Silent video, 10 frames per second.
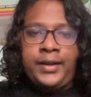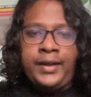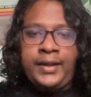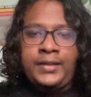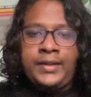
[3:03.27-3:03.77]

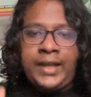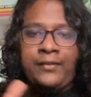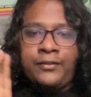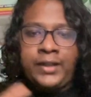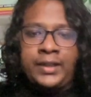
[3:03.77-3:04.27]
Here they
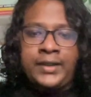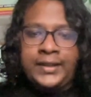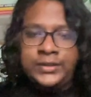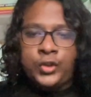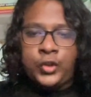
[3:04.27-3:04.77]
have a
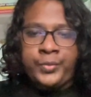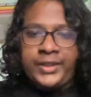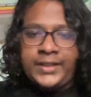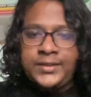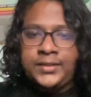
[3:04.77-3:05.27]
nice
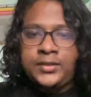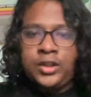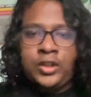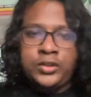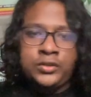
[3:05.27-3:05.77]
documentation
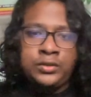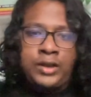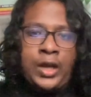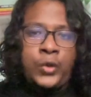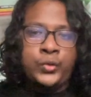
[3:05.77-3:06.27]

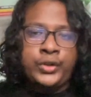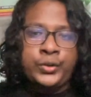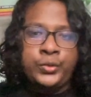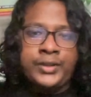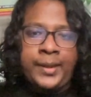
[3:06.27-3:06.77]
on how to
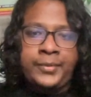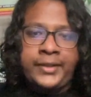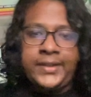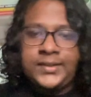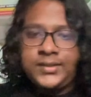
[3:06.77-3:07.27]
use
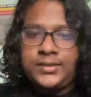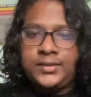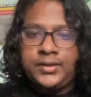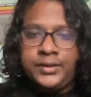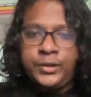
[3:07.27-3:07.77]
MDX
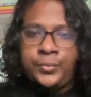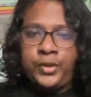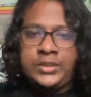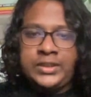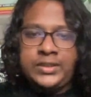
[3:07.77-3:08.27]
in your
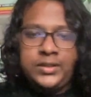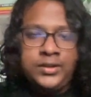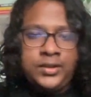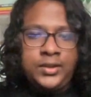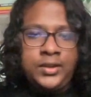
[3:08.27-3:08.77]
project.
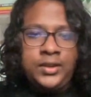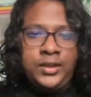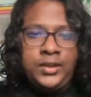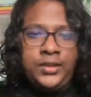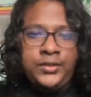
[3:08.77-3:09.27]

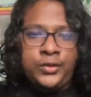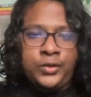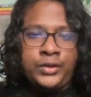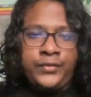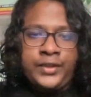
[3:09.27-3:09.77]

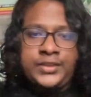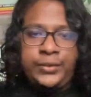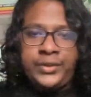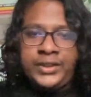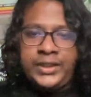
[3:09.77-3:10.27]
So the first
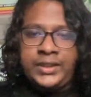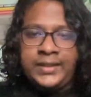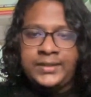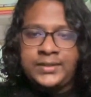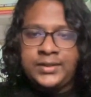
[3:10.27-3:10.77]
thing we need
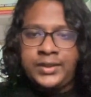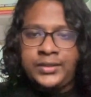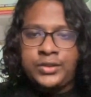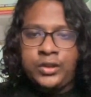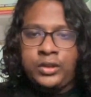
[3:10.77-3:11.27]
is
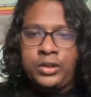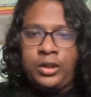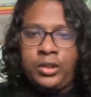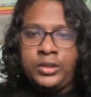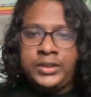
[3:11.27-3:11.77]
install
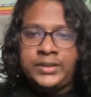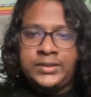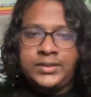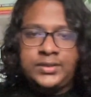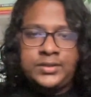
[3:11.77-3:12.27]
all
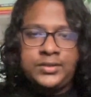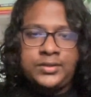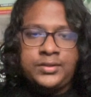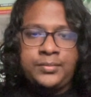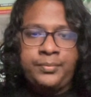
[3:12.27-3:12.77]

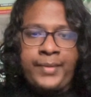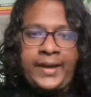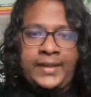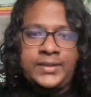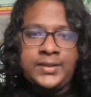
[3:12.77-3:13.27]
these
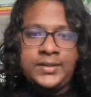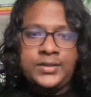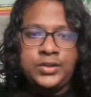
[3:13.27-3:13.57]
packages.